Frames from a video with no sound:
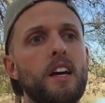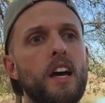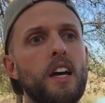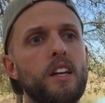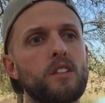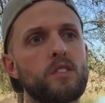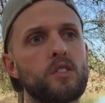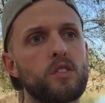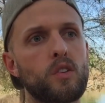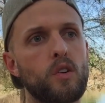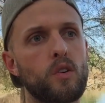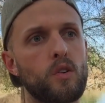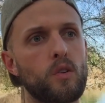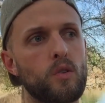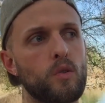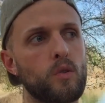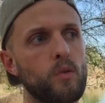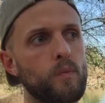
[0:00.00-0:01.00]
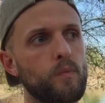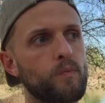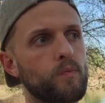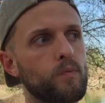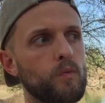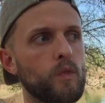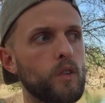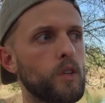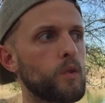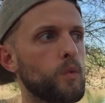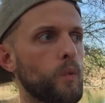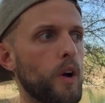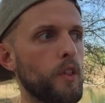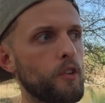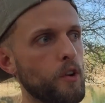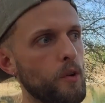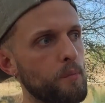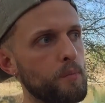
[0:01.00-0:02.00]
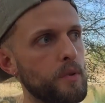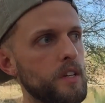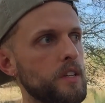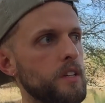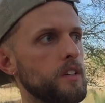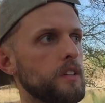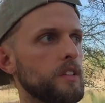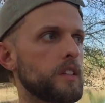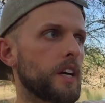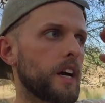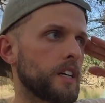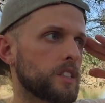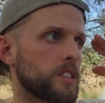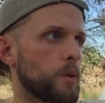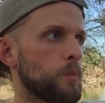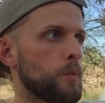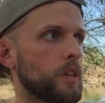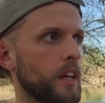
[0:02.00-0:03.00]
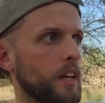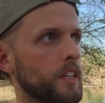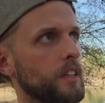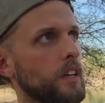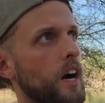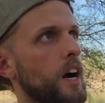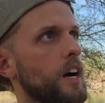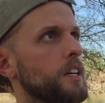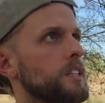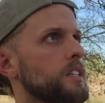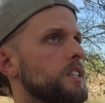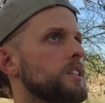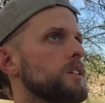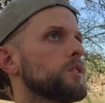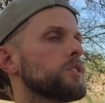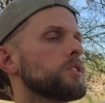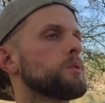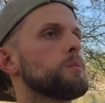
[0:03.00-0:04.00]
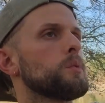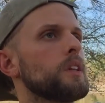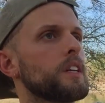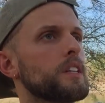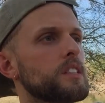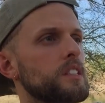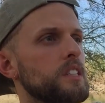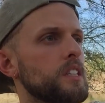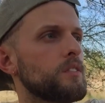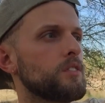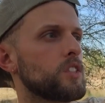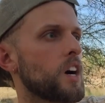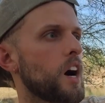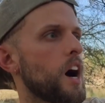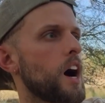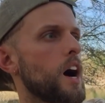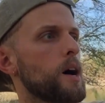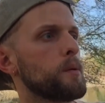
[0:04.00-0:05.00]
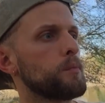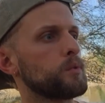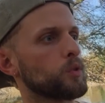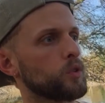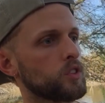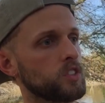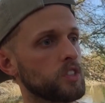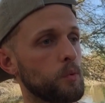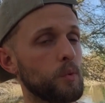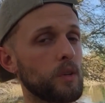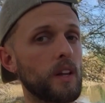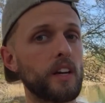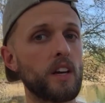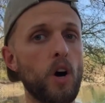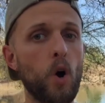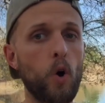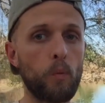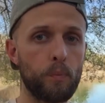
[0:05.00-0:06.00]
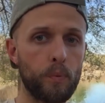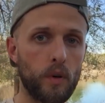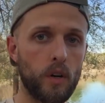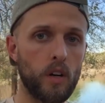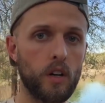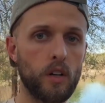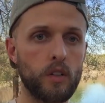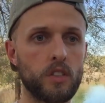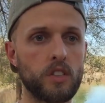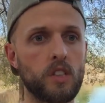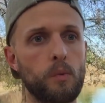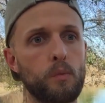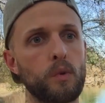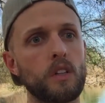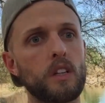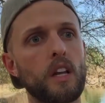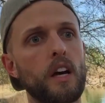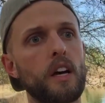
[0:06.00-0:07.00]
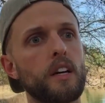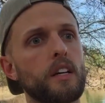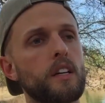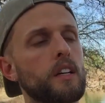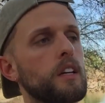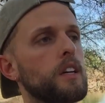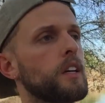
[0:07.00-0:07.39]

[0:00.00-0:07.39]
And so whether it be, yeah, someone like Gandhi, or someone like Steve Jobs, or someone like Oprah, or someone like